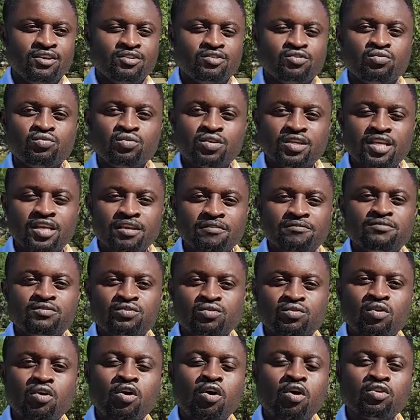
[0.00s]
to give
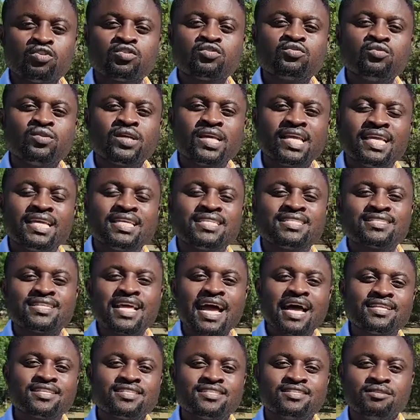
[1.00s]
to us to
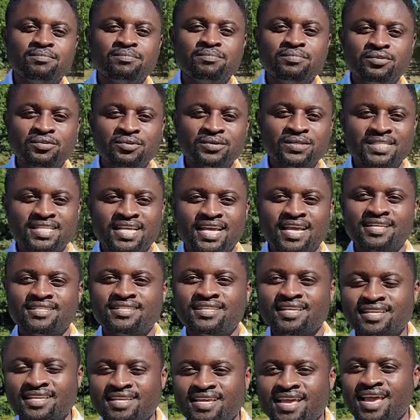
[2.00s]
kickstart the process?
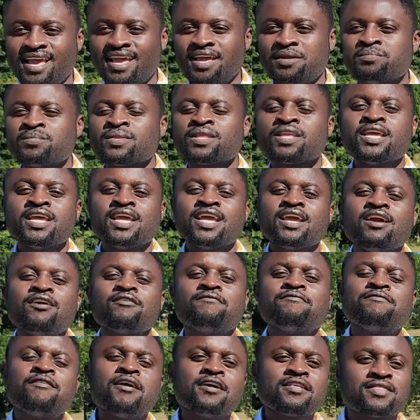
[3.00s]
Yeah.
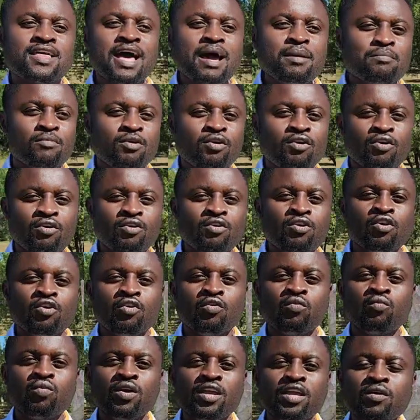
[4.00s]
Furthermore,
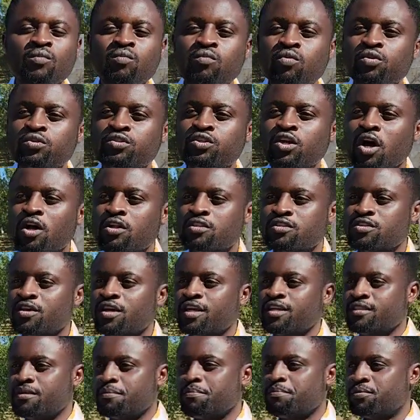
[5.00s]
we would also
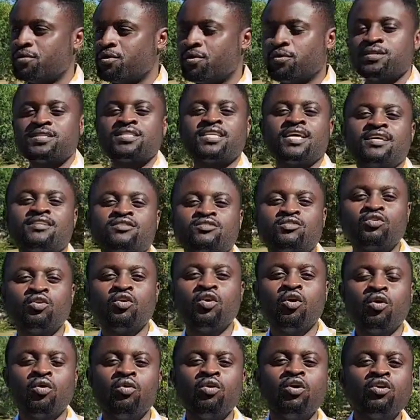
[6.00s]
in the process
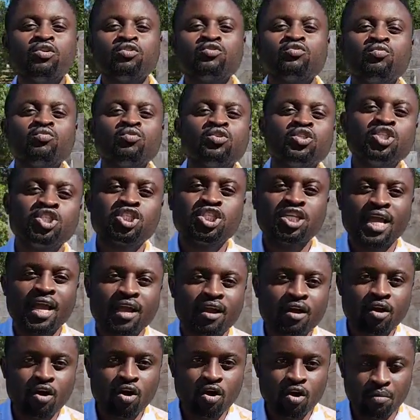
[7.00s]
go to check
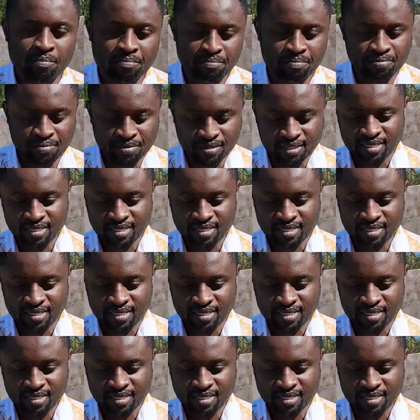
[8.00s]
up